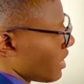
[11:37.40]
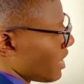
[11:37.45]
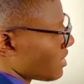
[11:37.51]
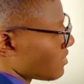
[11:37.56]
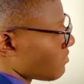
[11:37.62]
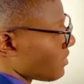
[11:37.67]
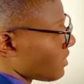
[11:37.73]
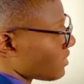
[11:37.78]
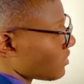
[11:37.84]

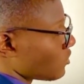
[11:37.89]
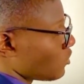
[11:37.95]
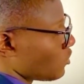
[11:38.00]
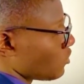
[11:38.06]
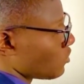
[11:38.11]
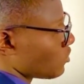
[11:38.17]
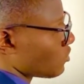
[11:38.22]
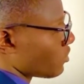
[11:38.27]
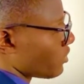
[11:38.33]
plus 2,
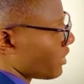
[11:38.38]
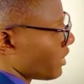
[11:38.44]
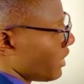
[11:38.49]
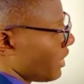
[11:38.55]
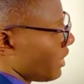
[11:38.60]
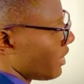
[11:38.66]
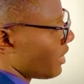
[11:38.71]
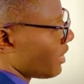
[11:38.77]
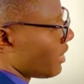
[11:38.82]
sorry.
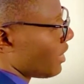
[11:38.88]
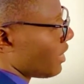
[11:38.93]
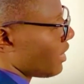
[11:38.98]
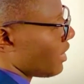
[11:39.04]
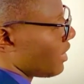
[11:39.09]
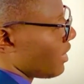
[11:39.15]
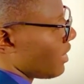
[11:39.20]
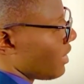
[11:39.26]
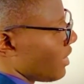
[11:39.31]

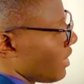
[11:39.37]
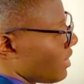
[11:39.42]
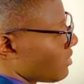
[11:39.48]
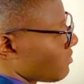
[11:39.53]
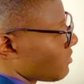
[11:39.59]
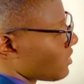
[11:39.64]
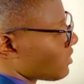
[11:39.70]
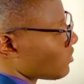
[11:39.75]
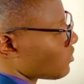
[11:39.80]
X minus
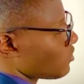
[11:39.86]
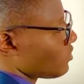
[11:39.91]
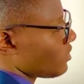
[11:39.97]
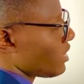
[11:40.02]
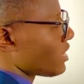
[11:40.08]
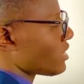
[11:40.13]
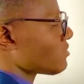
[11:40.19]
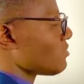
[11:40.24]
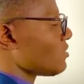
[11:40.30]
2, x
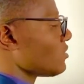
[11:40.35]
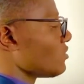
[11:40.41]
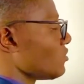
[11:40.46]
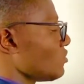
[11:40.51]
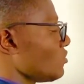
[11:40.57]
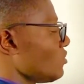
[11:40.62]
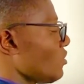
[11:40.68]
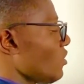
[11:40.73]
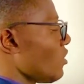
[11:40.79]
plus 2
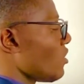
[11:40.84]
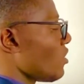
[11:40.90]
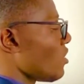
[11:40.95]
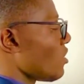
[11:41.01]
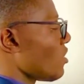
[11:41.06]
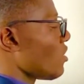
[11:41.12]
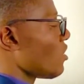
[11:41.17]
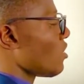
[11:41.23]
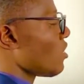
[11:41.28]

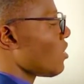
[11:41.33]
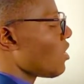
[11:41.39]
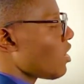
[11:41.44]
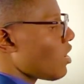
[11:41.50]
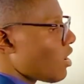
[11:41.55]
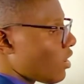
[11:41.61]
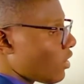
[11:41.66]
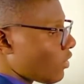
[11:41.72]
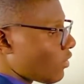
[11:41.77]

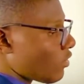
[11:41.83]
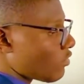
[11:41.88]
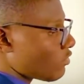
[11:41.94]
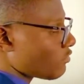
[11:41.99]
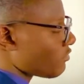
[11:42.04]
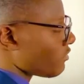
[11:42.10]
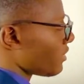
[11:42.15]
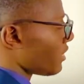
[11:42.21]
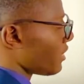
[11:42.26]

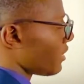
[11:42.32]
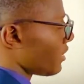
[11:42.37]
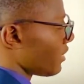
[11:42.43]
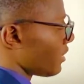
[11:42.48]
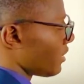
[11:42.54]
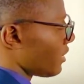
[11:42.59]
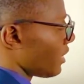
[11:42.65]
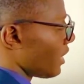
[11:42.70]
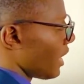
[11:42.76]
over
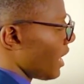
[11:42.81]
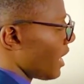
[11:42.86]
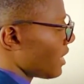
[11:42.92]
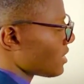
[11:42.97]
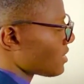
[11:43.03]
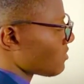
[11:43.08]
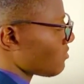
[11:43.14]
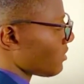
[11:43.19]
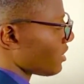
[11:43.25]
x
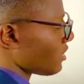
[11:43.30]
minus